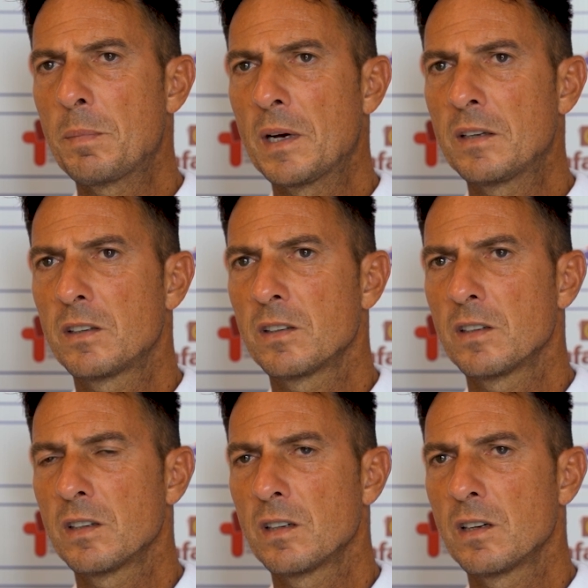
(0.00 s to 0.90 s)
But
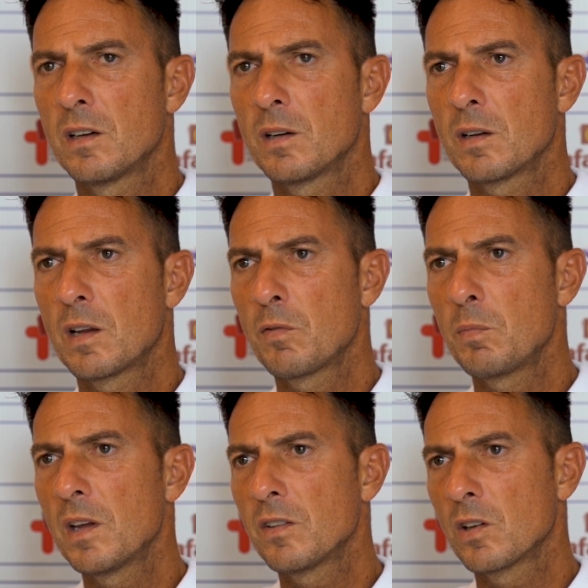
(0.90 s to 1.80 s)
give
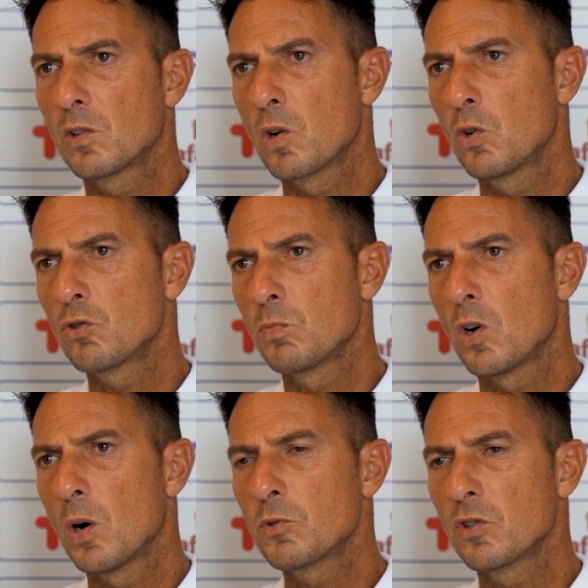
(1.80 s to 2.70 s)
me as a coach
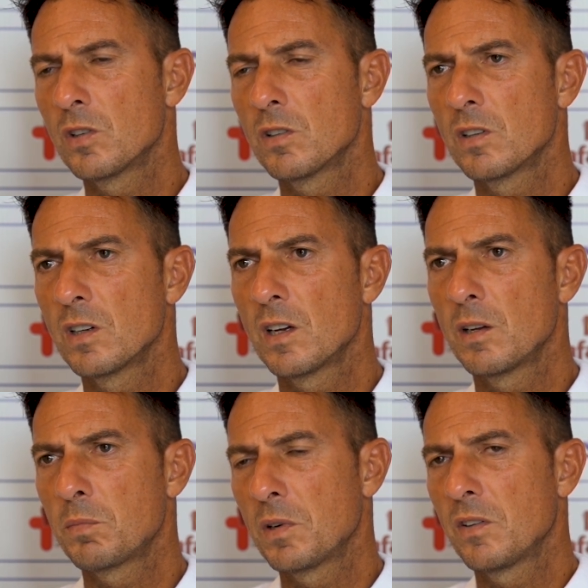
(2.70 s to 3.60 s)
more option. Yeah,
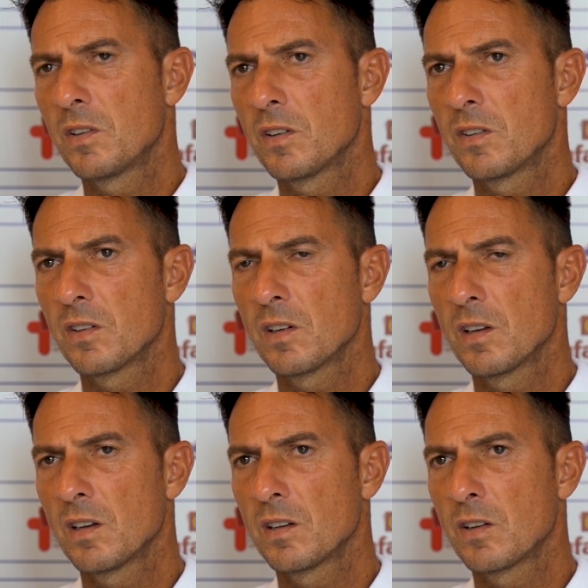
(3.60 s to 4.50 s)
and Prince is,
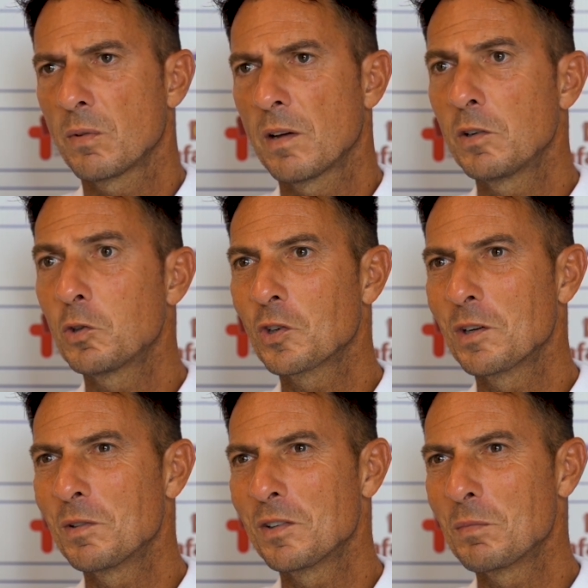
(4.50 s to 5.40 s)
that's why we took
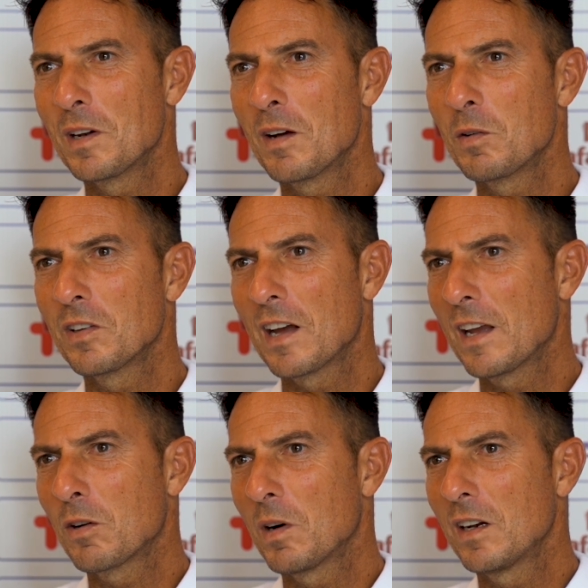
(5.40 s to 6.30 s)
him, as a player with a
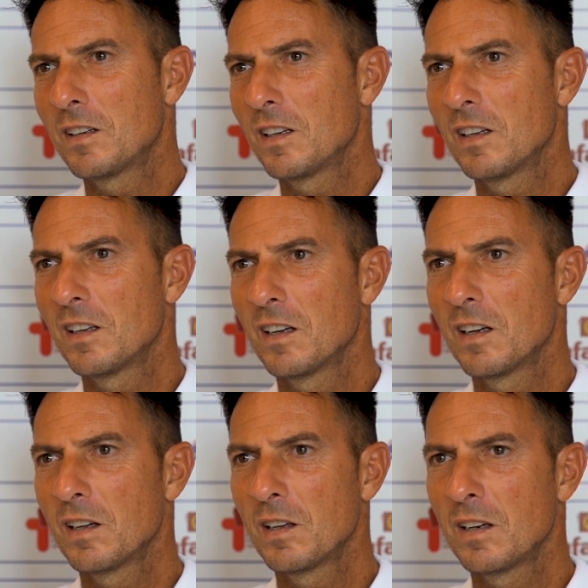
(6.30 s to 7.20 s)
high quality,
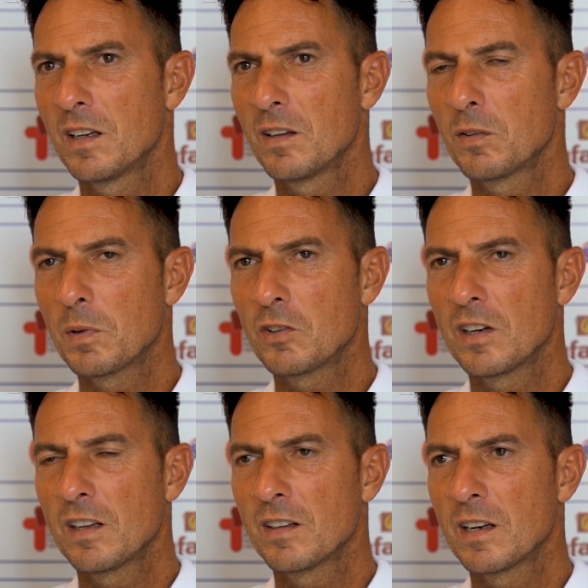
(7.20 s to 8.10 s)

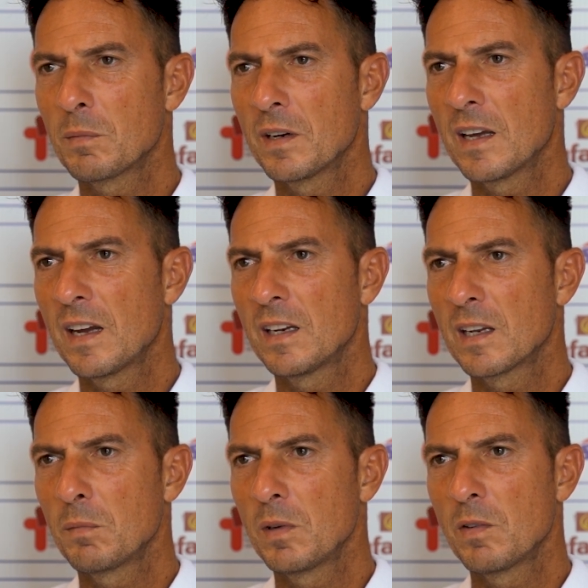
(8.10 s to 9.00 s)
especially as a number 9. He
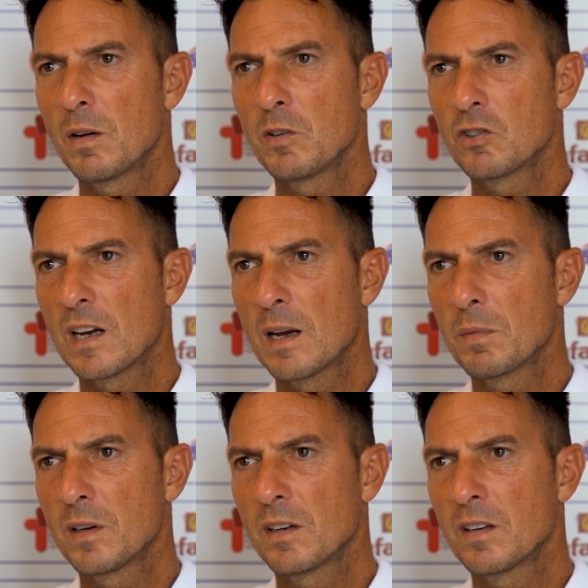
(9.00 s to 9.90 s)
can be very
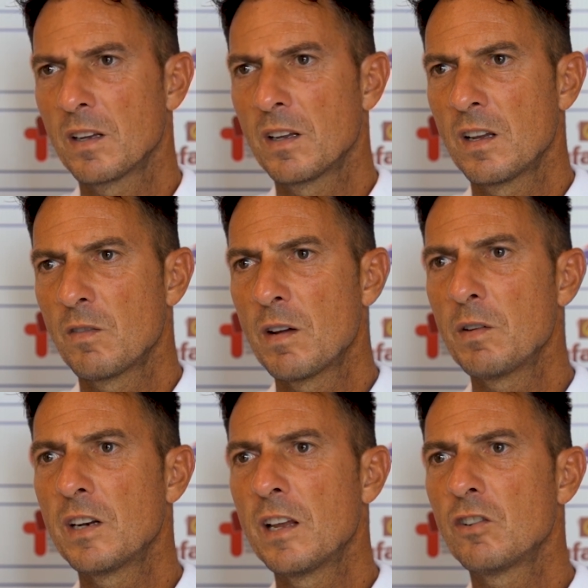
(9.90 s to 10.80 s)
sharp and
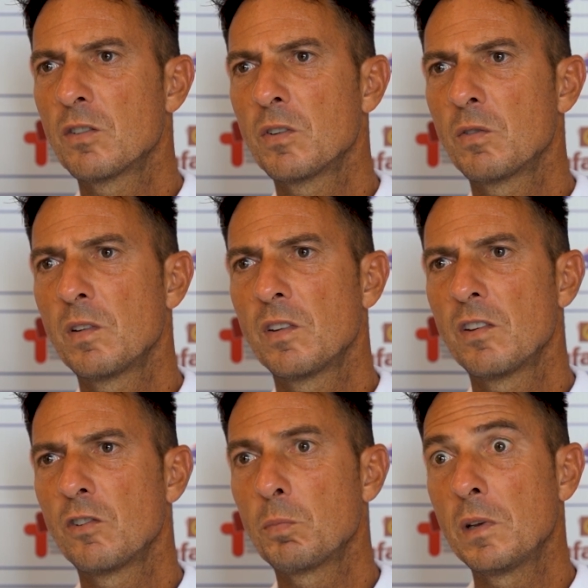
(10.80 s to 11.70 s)
very dangerous with
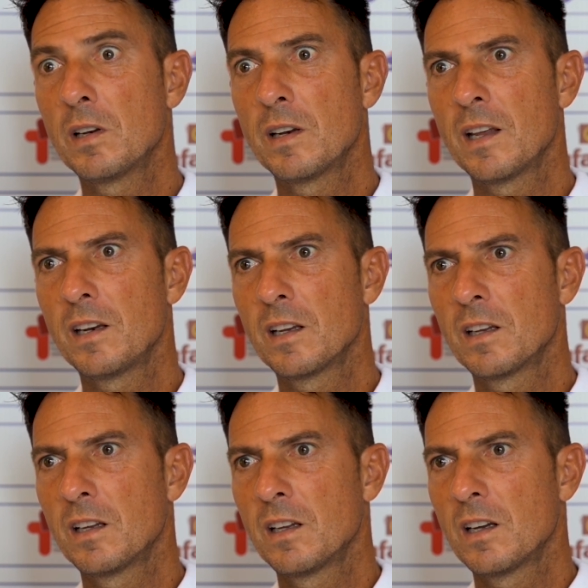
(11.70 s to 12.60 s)
his speed and heading,
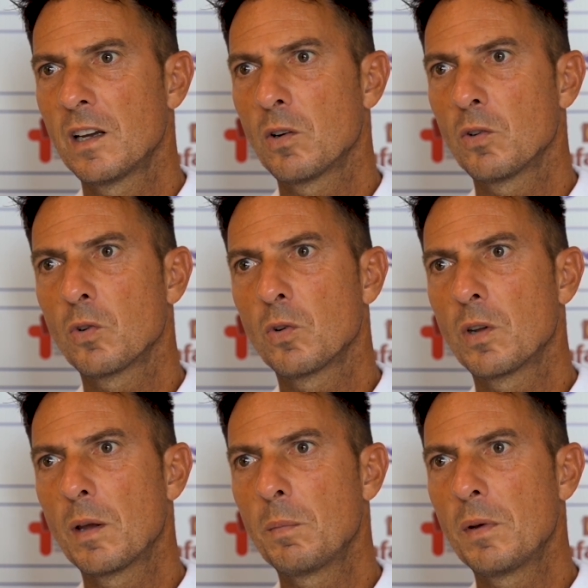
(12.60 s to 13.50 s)
and
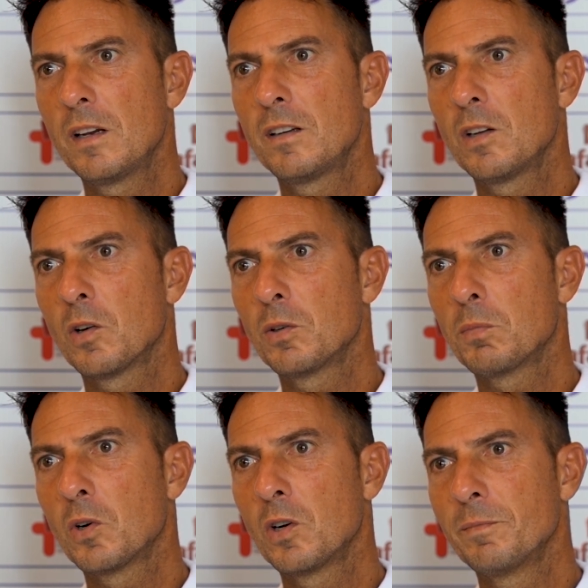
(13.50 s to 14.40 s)
also ability on the
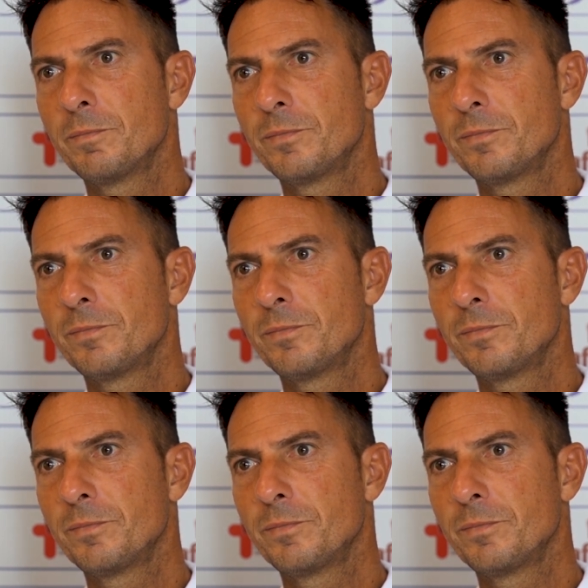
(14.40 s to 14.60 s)
ball.